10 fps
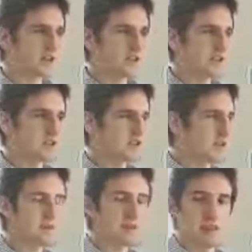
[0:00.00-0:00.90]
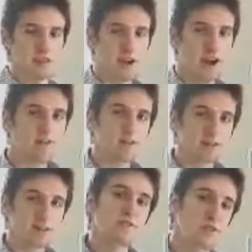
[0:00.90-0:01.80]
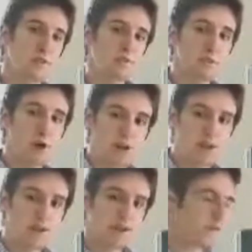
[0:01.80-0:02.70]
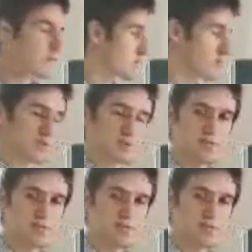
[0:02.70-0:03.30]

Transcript: just something that's obviously filmed by you to do this